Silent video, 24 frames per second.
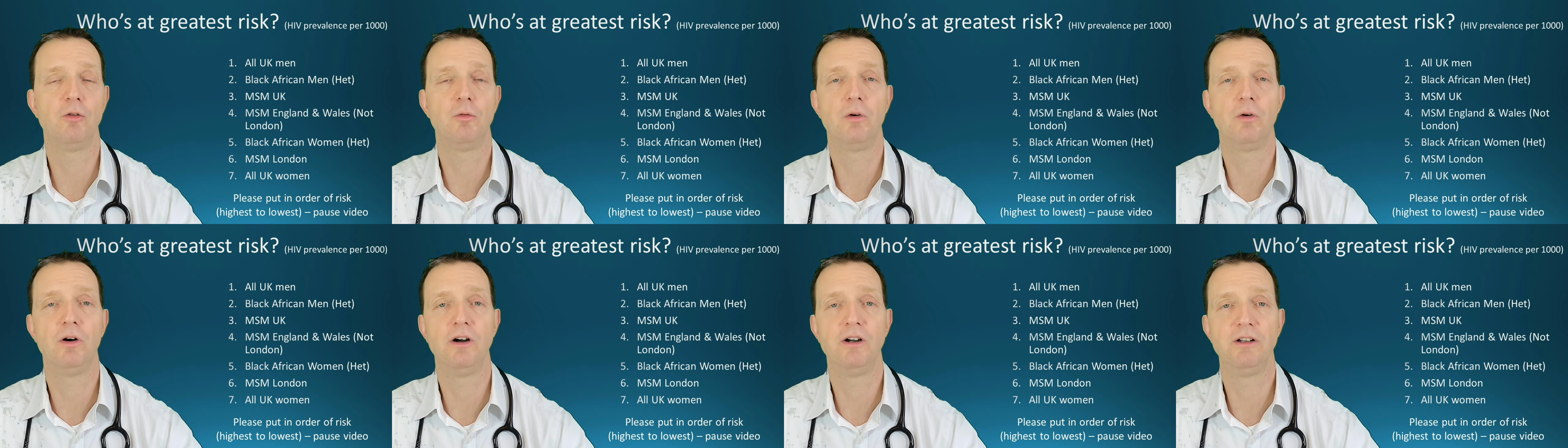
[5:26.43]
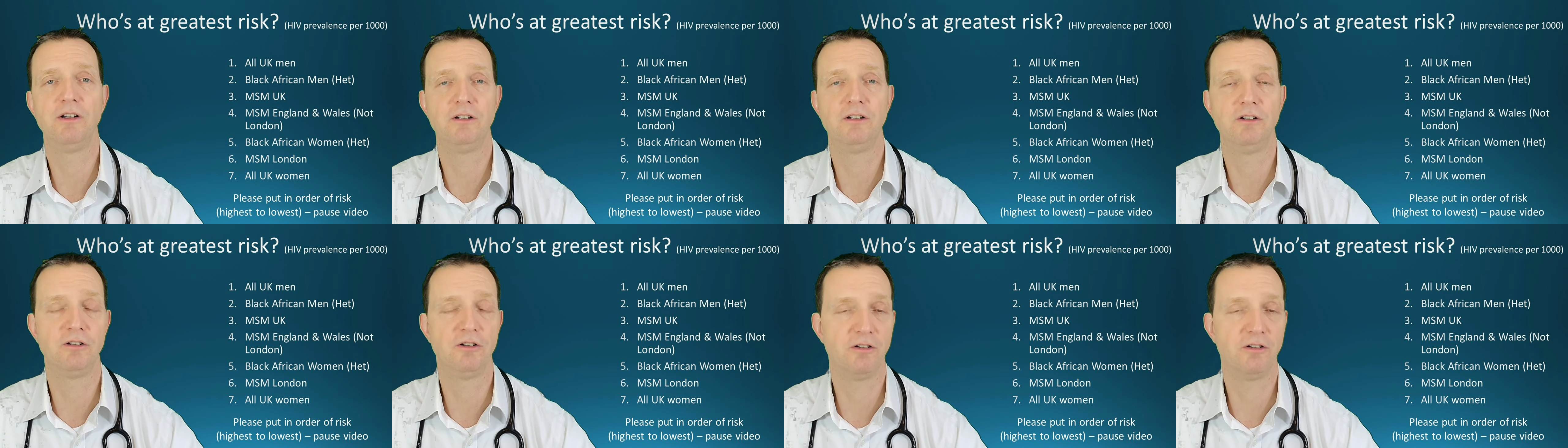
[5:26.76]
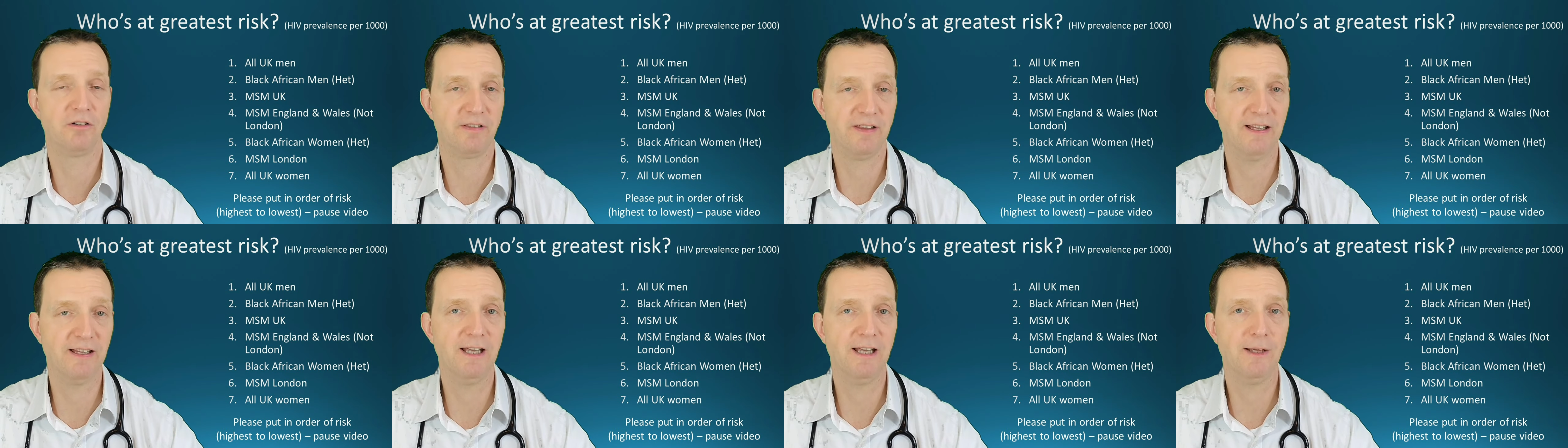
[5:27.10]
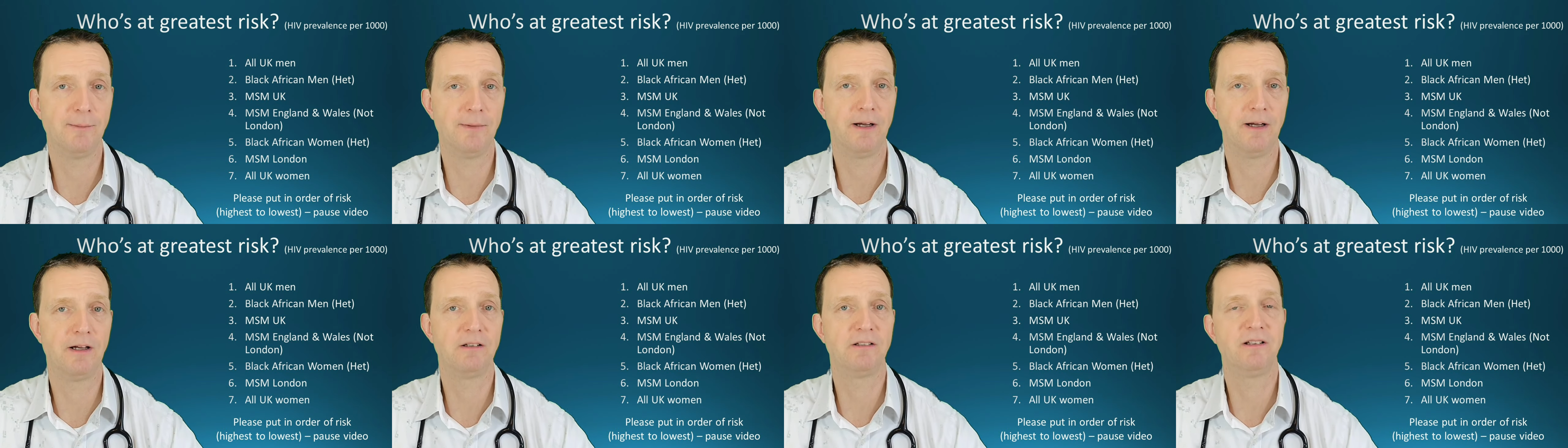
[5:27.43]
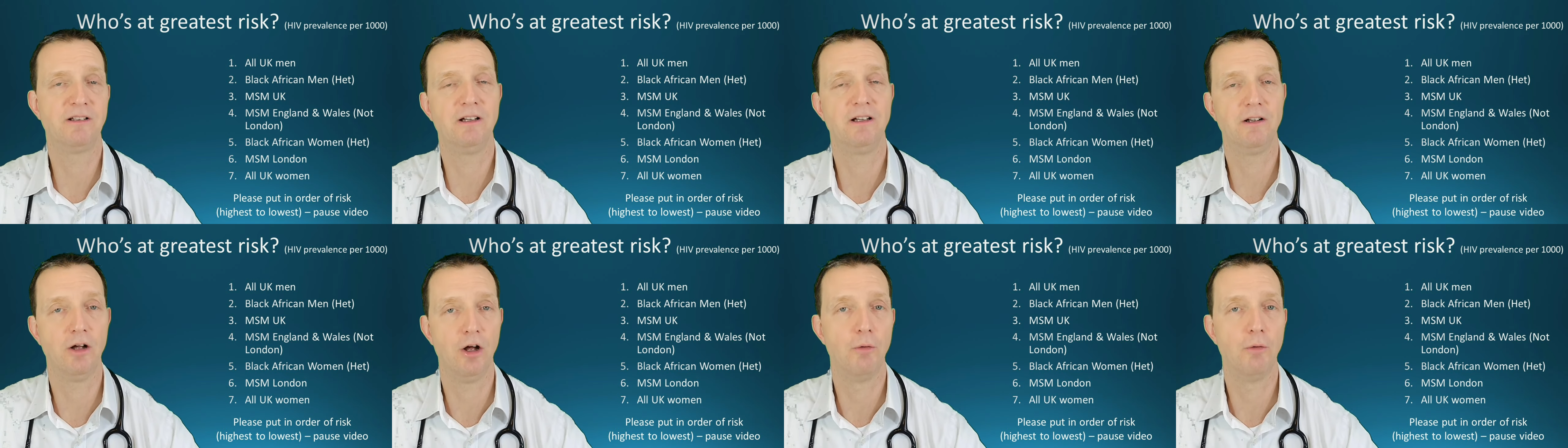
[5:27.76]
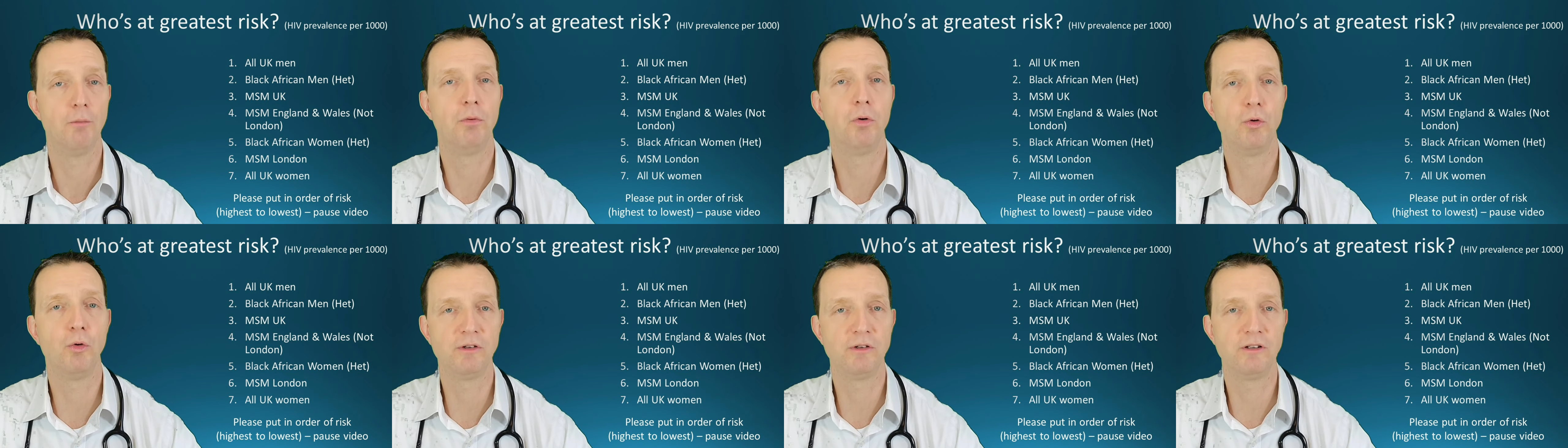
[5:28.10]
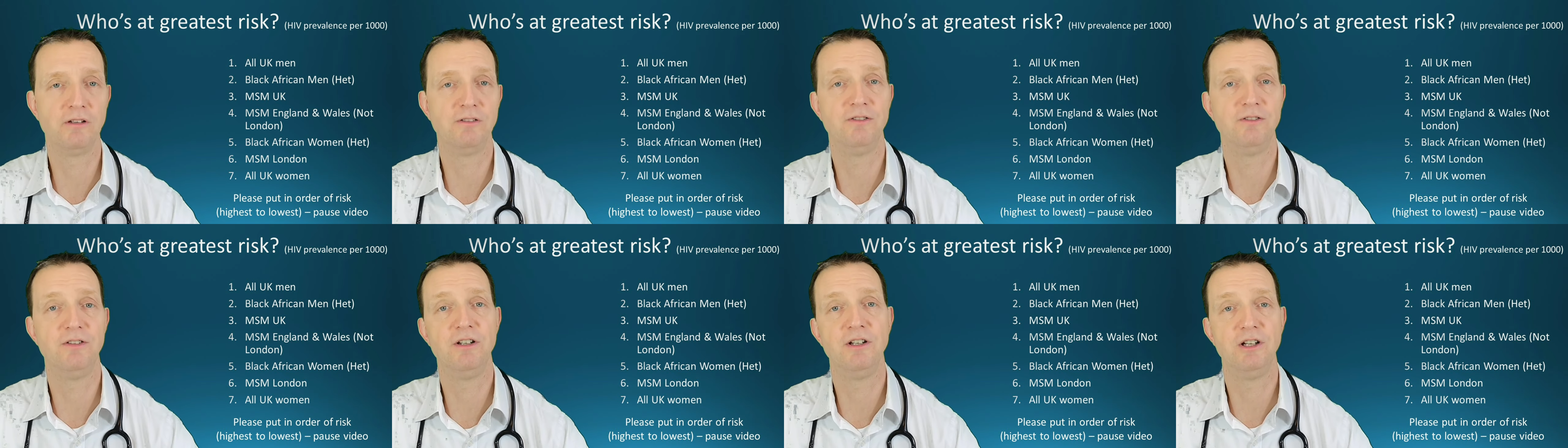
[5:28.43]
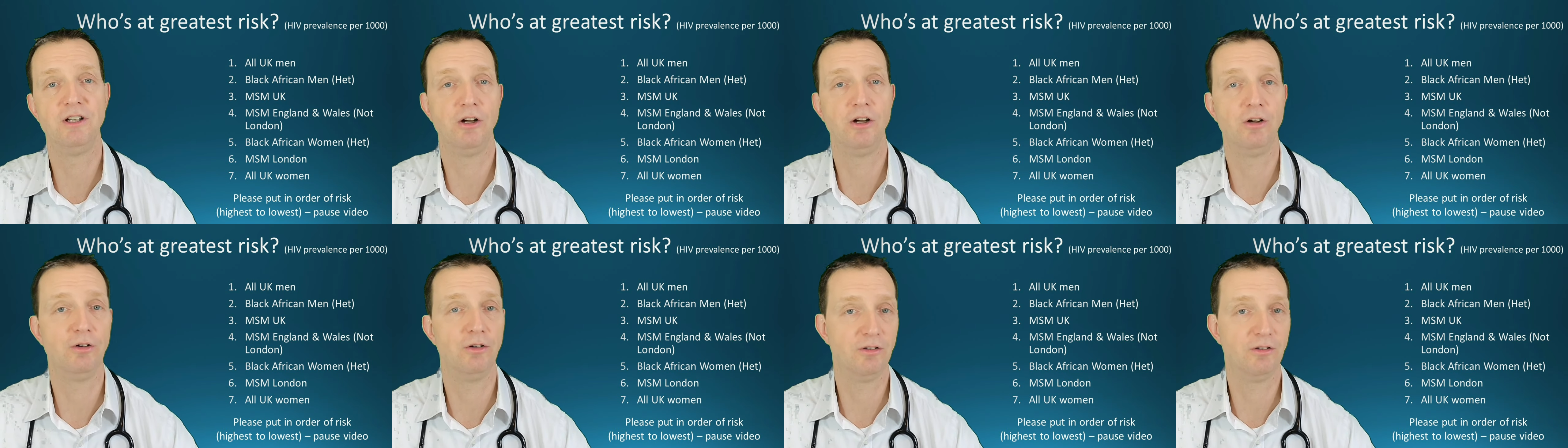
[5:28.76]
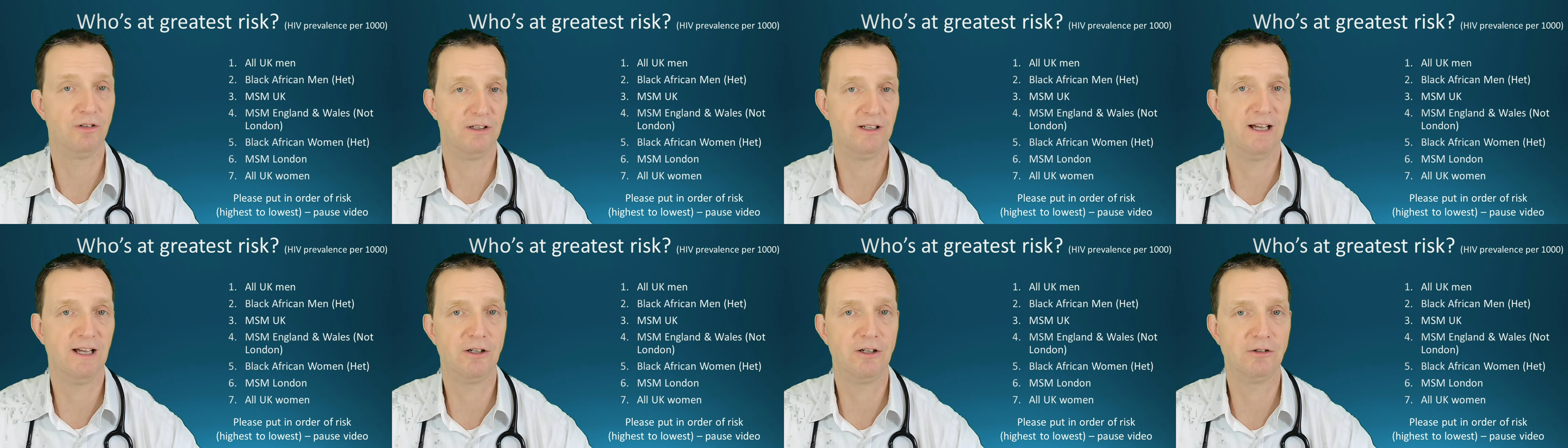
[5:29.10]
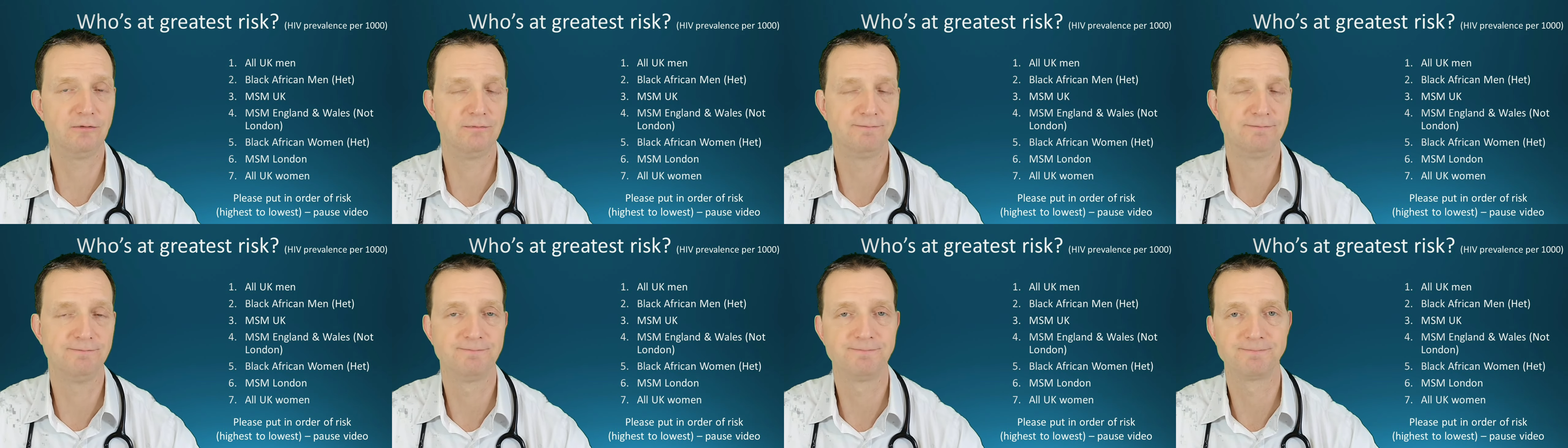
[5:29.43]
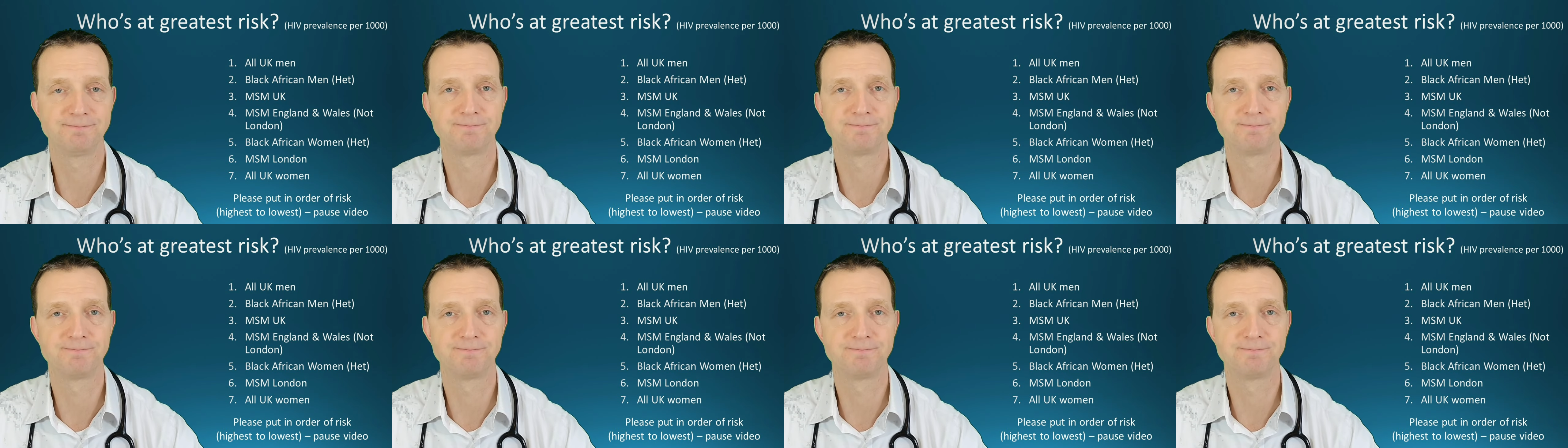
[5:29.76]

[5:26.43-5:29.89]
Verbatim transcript: or why you're thinking about it, pause this video now.